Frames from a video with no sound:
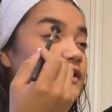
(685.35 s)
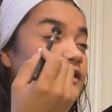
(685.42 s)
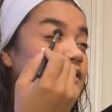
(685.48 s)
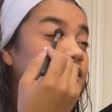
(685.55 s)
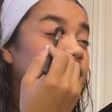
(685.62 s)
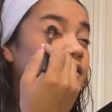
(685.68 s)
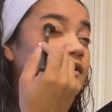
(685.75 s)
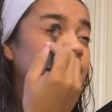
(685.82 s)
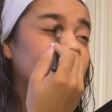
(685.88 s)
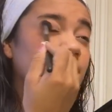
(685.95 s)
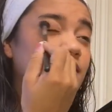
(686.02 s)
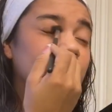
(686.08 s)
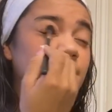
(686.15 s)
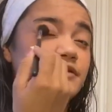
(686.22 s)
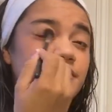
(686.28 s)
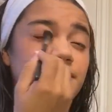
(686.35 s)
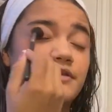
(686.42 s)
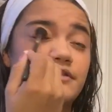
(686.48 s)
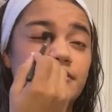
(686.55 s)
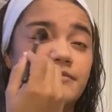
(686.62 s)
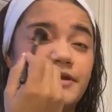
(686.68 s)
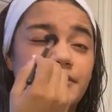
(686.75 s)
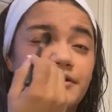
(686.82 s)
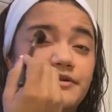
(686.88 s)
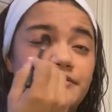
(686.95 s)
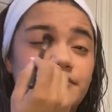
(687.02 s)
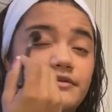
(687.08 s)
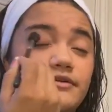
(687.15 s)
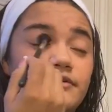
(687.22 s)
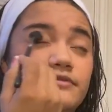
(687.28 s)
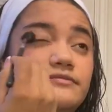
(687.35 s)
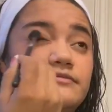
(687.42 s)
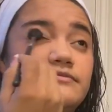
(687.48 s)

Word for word: And it just gets on my nerves, so